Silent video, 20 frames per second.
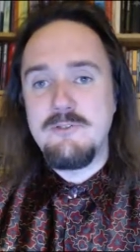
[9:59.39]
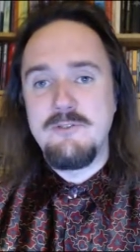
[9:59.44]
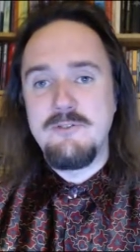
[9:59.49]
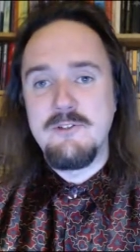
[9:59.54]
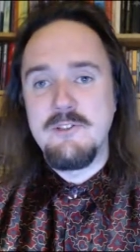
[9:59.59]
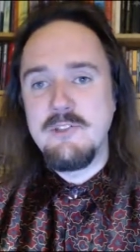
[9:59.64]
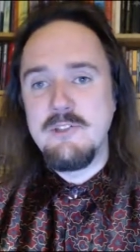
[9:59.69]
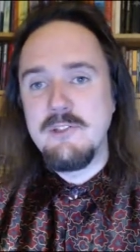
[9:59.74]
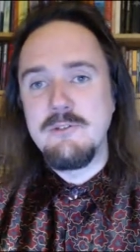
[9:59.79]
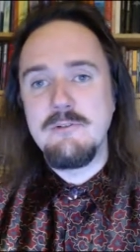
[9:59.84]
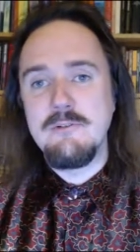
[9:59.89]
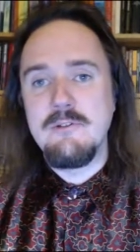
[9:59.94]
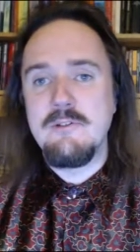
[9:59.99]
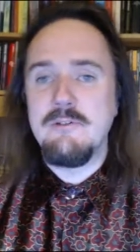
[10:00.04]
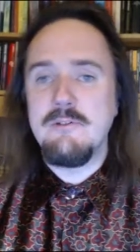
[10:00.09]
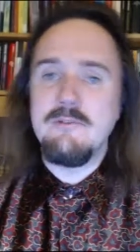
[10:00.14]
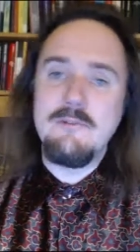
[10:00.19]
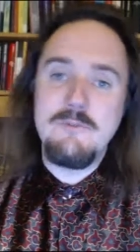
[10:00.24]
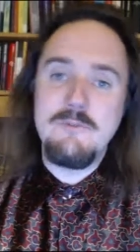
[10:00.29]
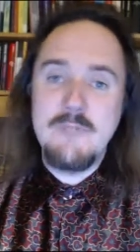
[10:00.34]
for no
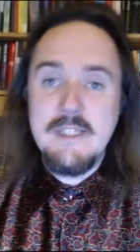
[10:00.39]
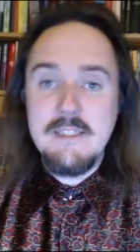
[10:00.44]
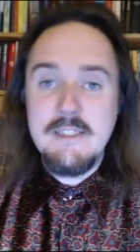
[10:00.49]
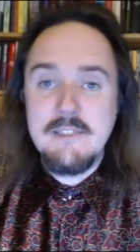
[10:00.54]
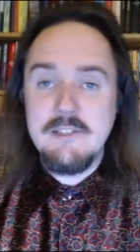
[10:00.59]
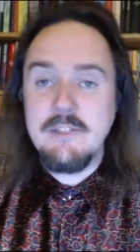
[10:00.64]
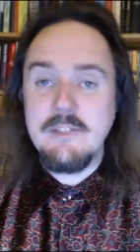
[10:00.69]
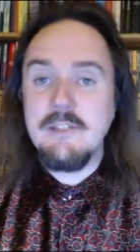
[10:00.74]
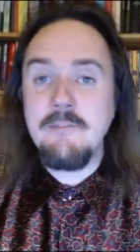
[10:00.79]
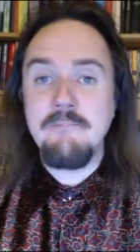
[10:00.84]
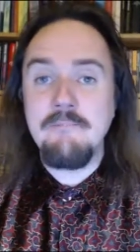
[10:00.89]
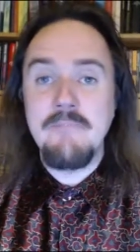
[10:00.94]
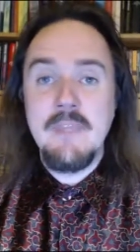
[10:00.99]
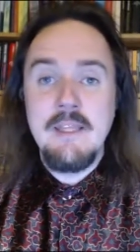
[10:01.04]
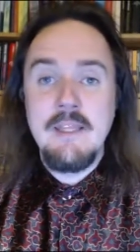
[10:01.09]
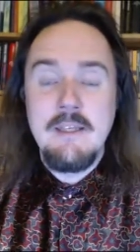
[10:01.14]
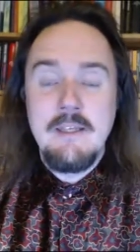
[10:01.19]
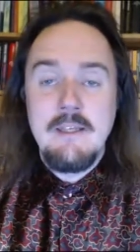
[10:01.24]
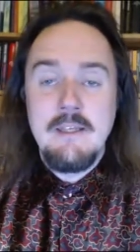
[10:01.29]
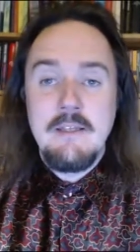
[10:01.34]
good reason.
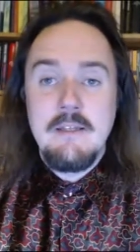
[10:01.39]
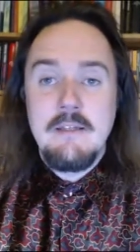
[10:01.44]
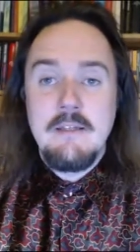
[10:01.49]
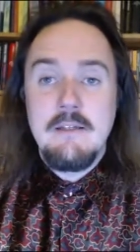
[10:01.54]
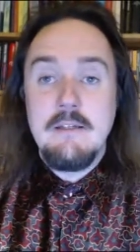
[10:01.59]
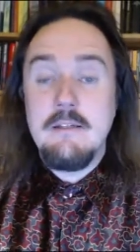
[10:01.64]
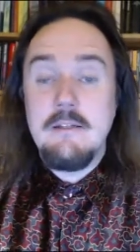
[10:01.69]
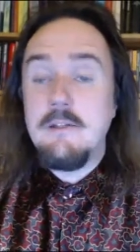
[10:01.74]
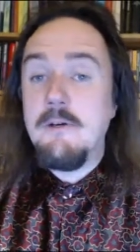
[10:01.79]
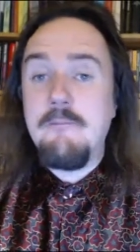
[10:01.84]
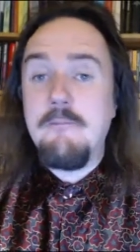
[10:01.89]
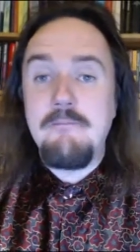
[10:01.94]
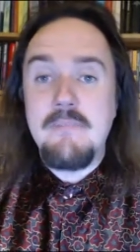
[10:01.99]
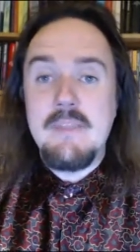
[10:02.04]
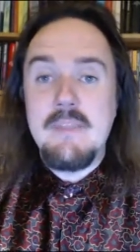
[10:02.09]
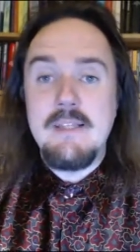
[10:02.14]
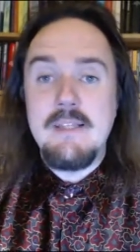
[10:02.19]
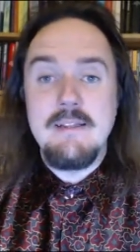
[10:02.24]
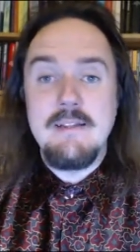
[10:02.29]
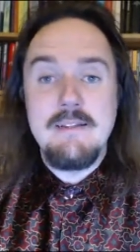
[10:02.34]
Um,
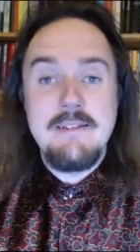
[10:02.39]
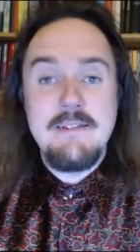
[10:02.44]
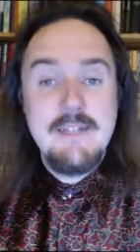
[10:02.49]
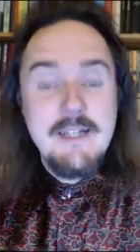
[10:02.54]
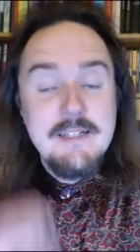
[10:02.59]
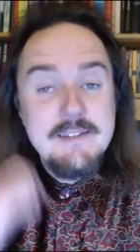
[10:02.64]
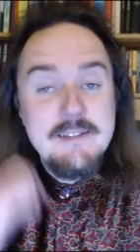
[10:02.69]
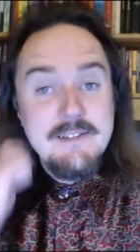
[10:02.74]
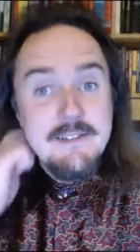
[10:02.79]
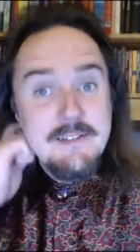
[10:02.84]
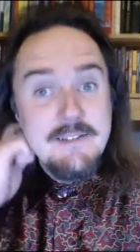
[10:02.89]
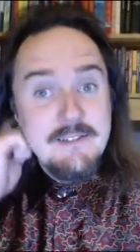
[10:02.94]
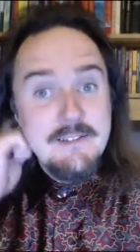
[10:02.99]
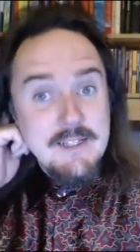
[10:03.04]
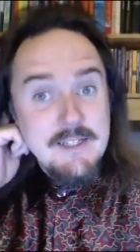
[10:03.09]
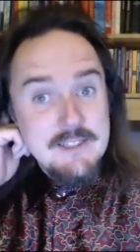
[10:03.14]
the other